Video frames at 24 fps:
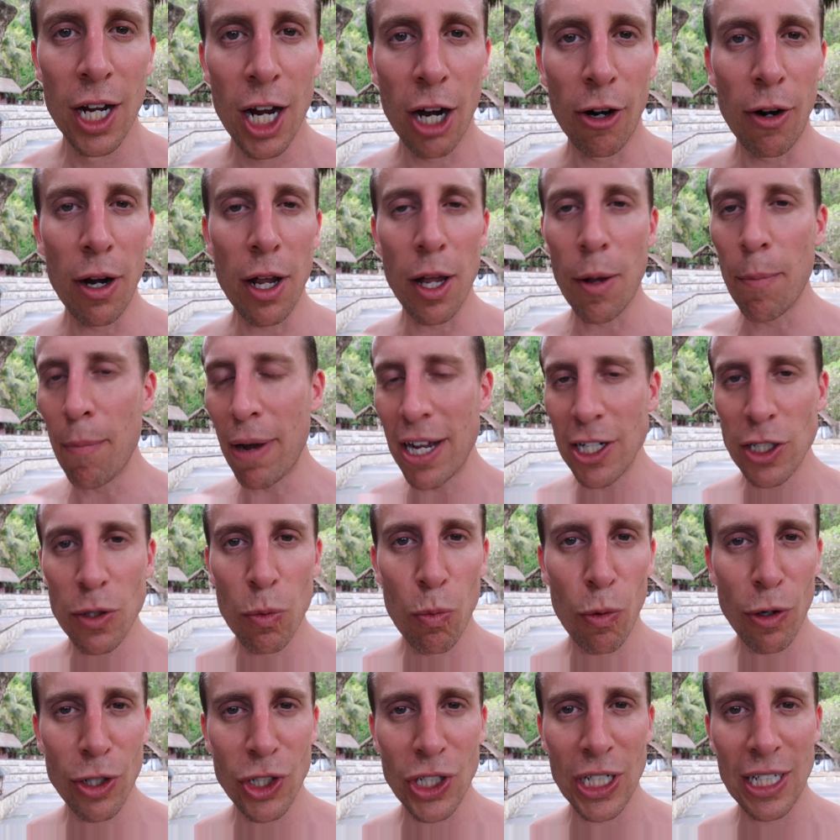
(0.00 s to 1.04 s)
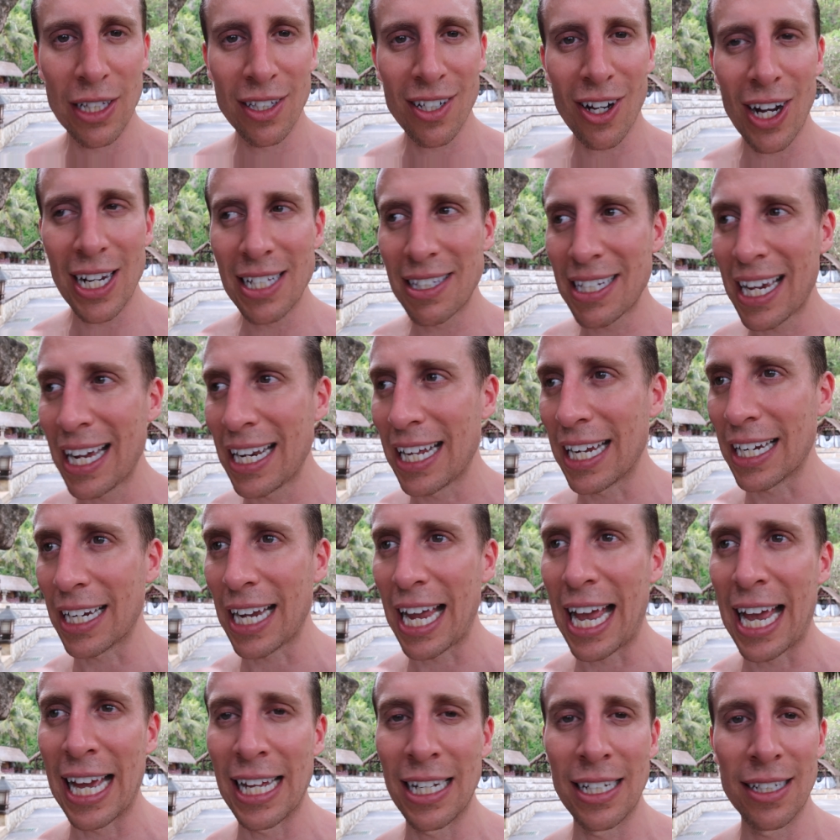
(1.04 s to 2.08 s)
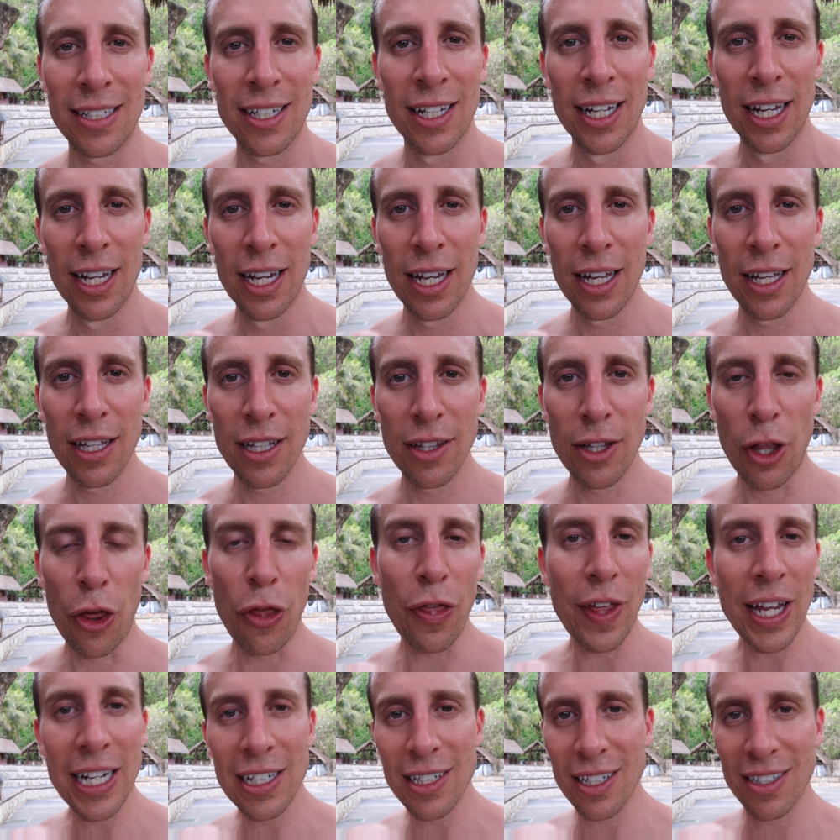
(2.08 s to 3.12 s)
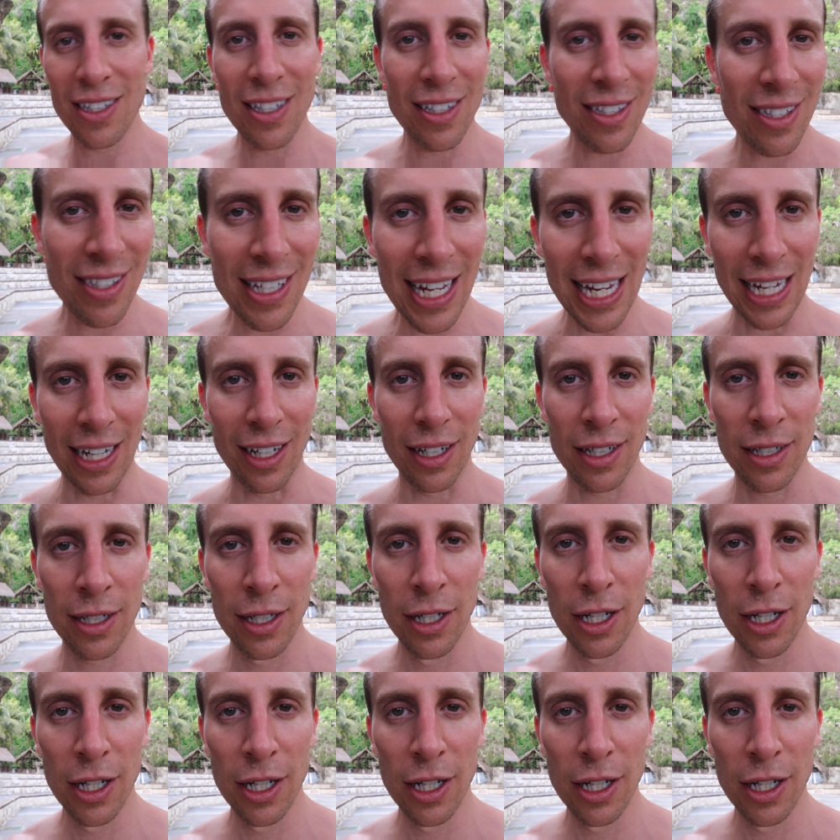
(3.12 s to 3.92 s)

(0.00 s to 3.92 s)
All right, imagine watching Titanic and the thing doesn't sink.